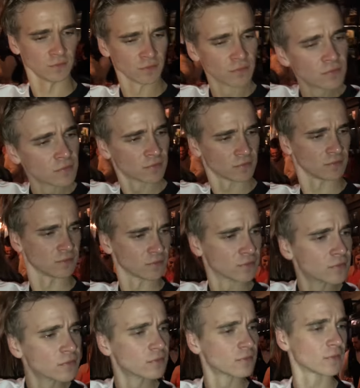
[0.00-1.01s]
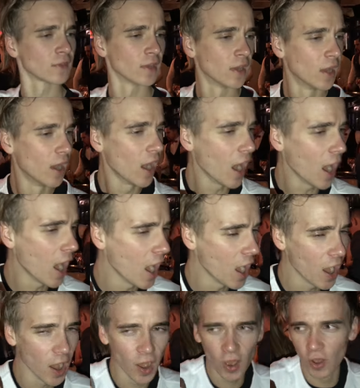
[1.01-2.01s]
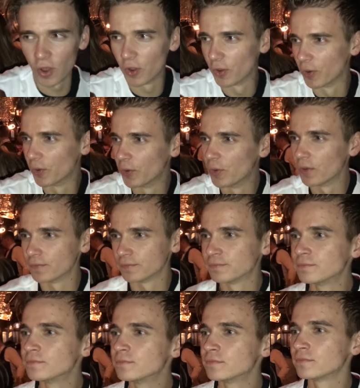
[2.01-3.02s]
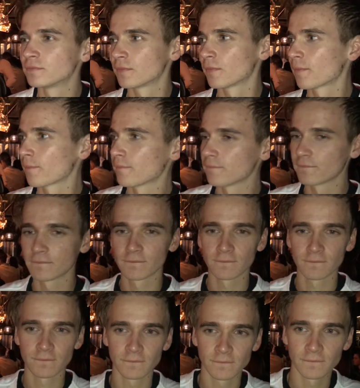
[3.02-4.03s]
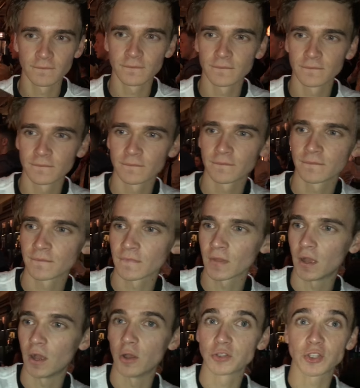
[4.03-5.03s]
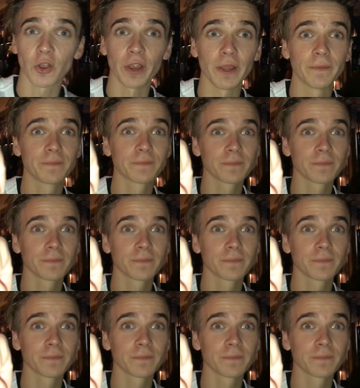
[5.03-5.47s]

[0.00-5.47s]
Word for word: Joe. Oh! What's up? What's up? Oh, sorry.